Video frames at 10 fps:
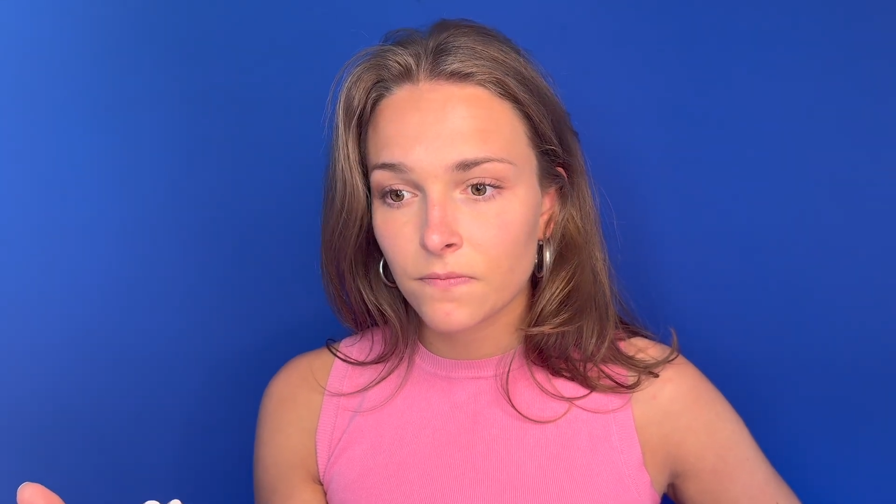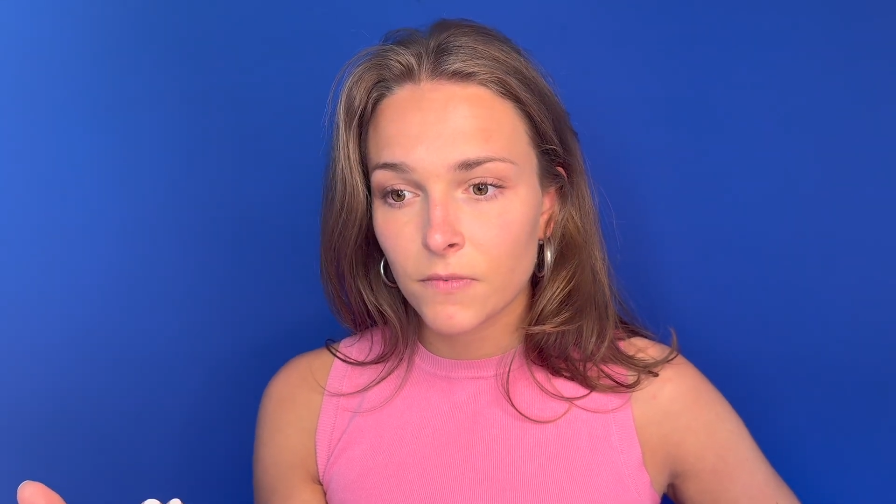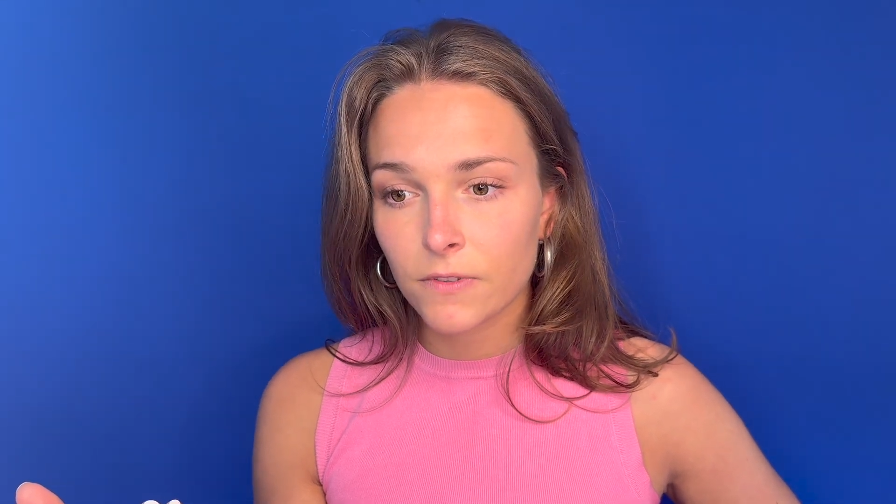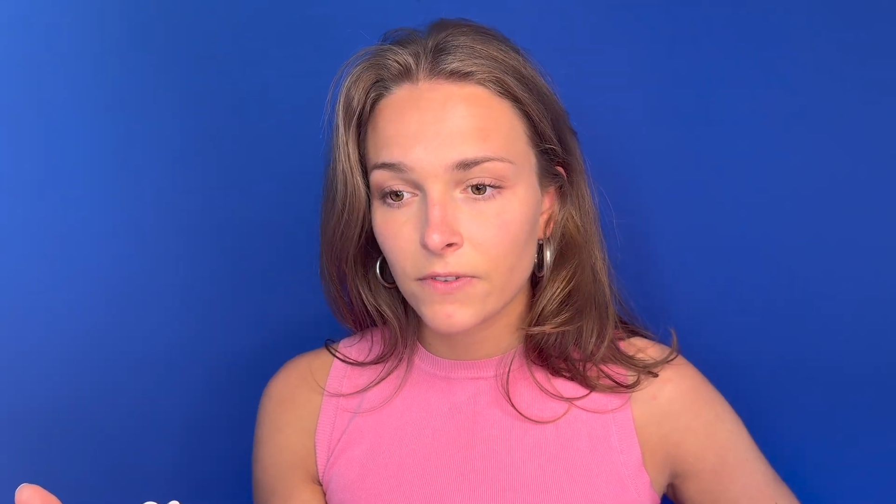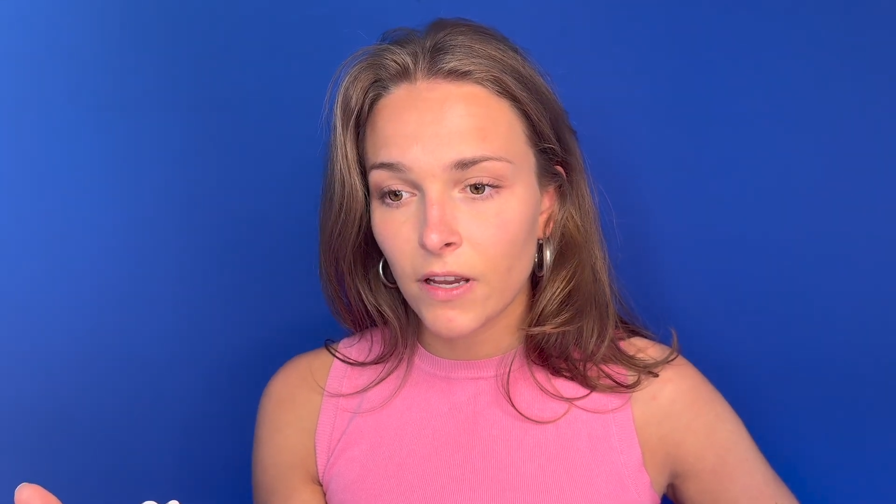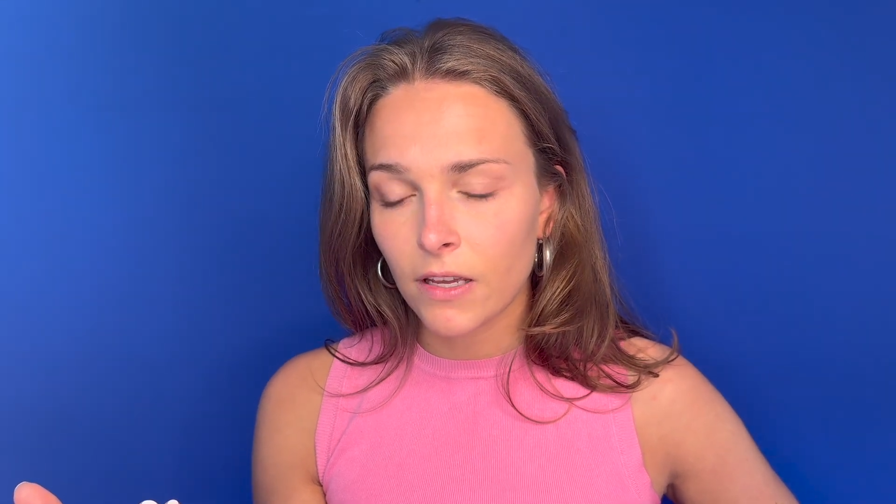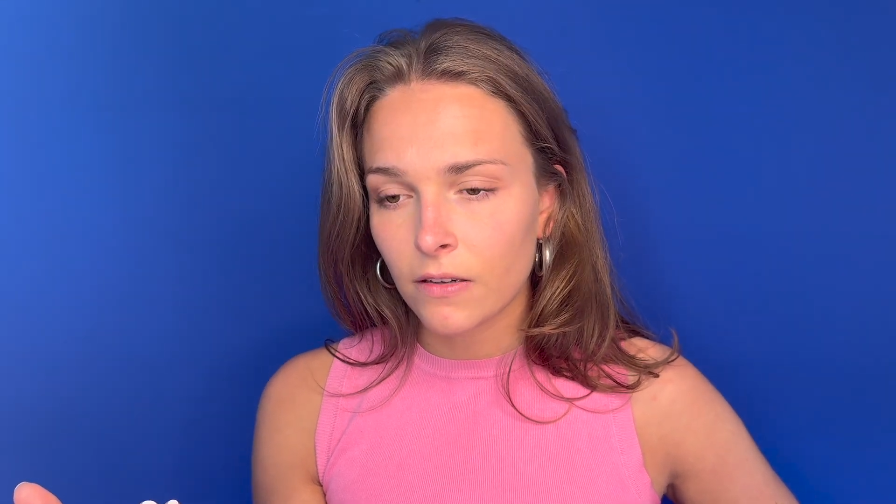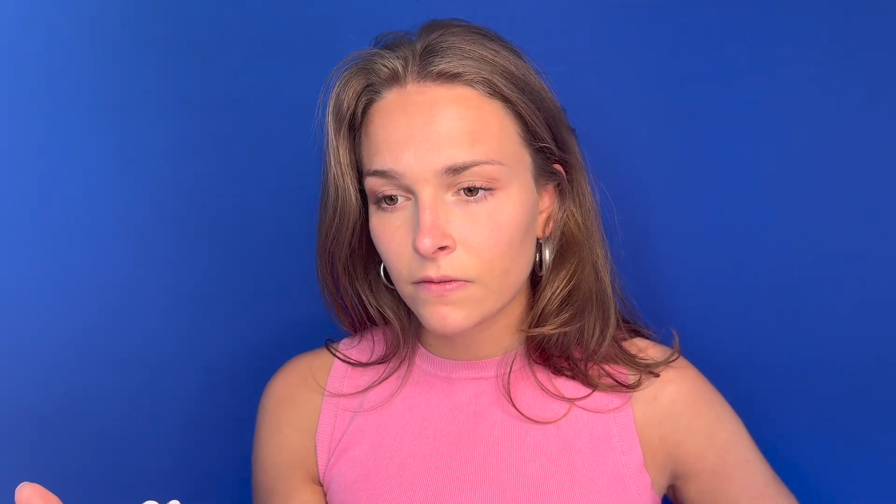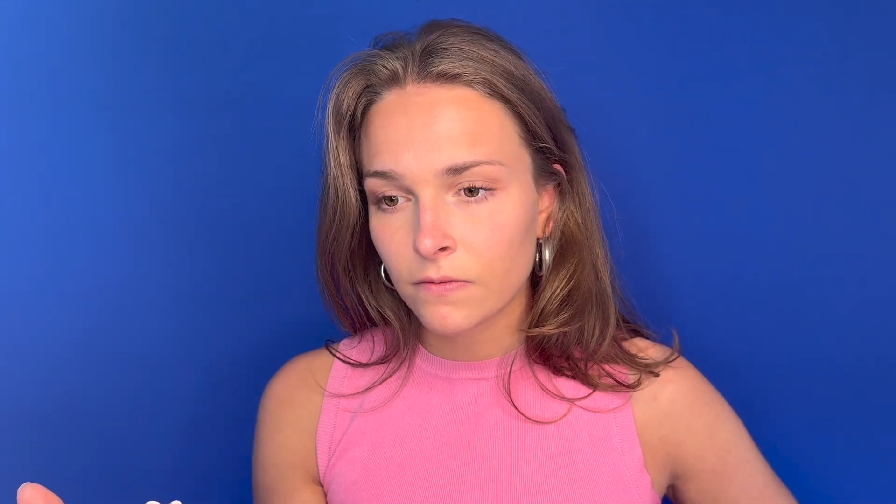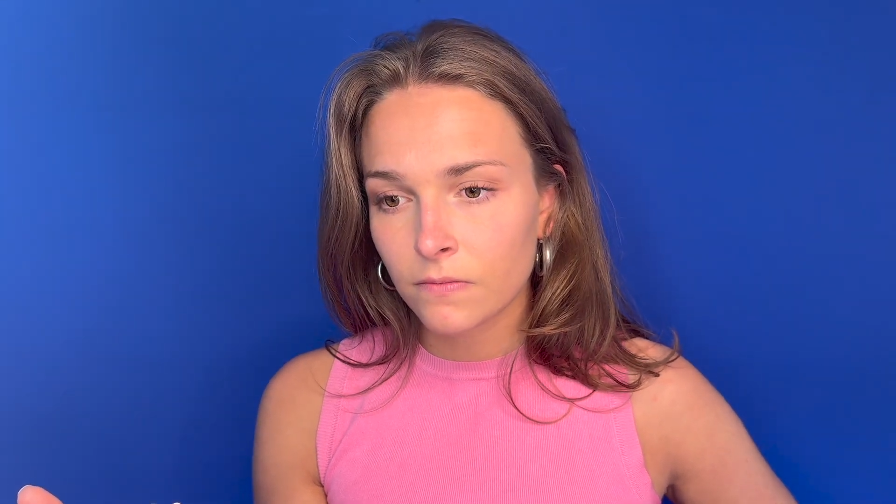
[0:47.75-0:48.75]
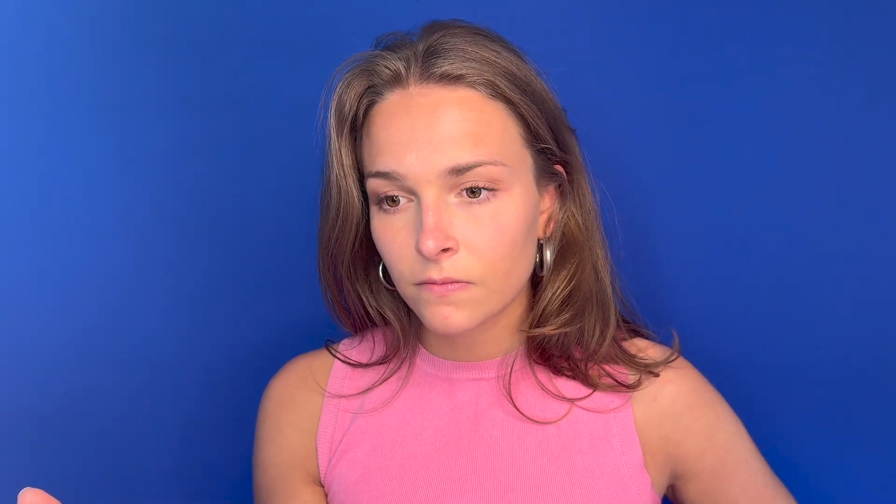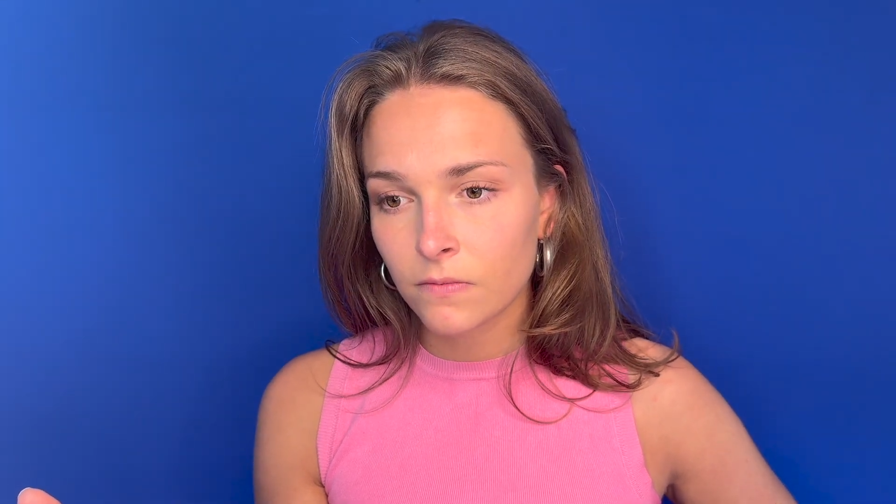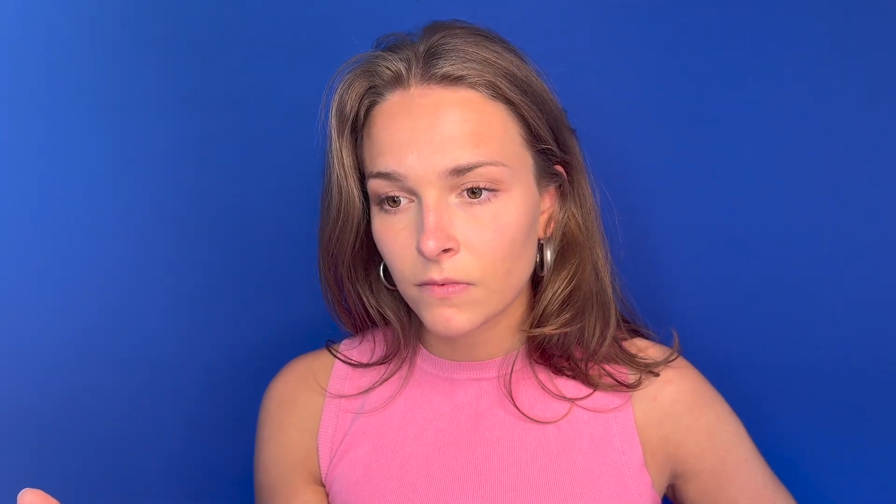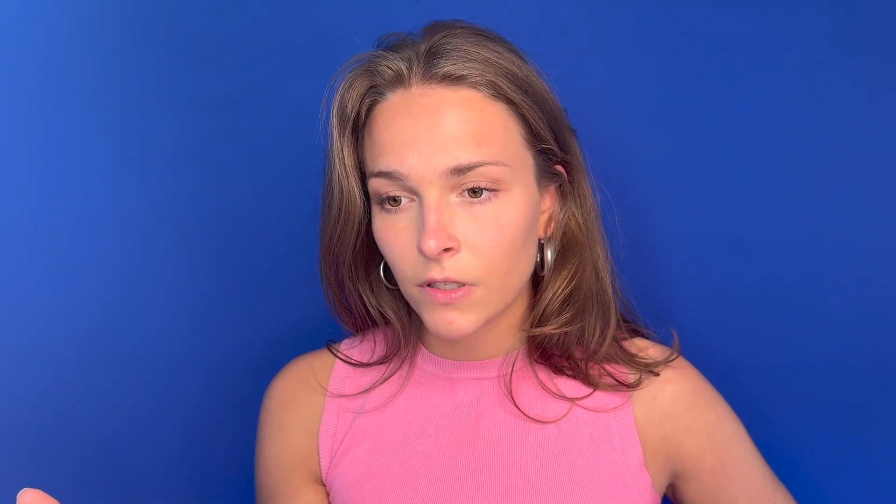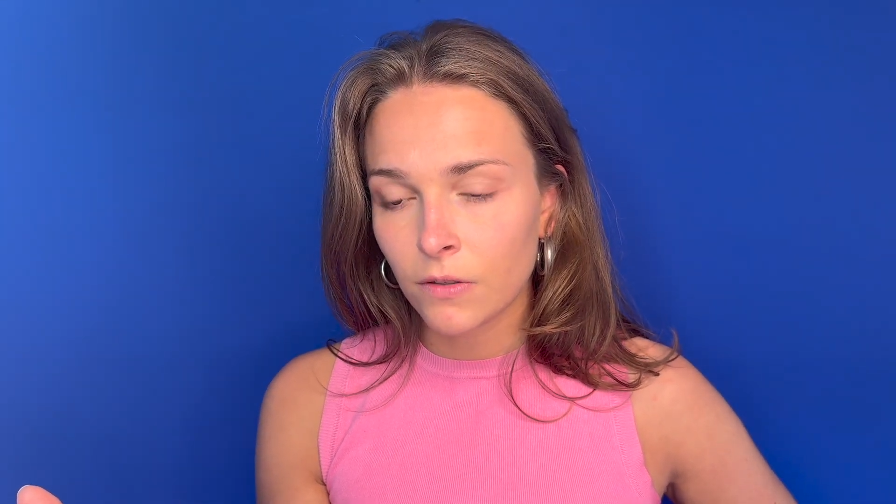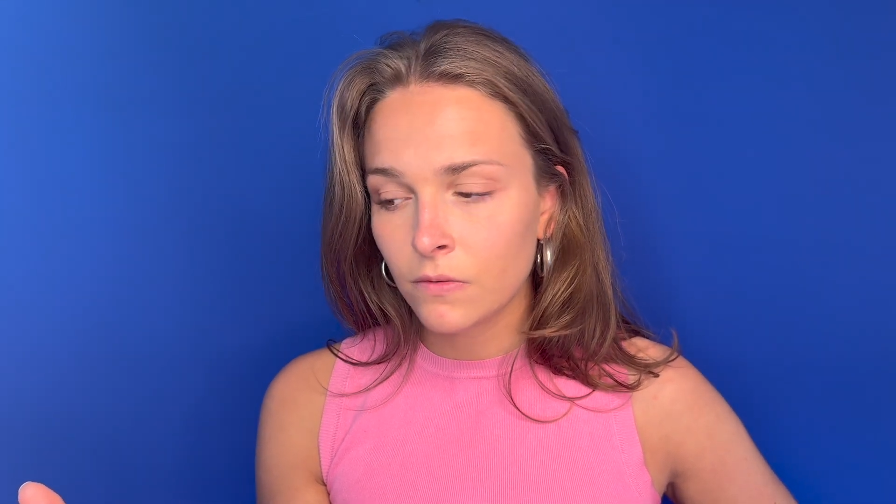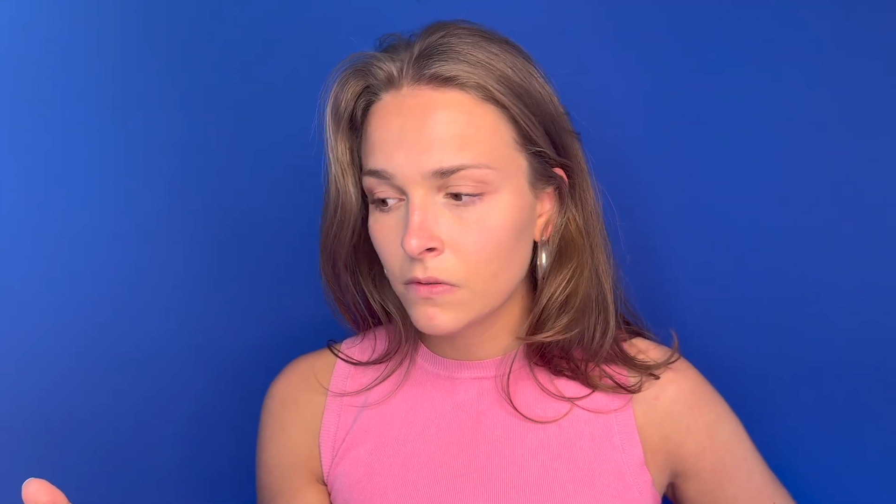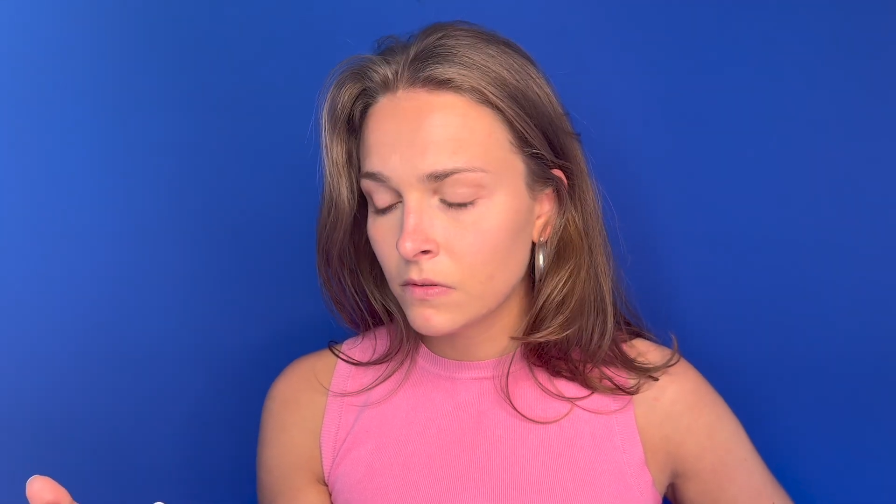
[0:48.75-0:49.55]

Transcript: fine. You?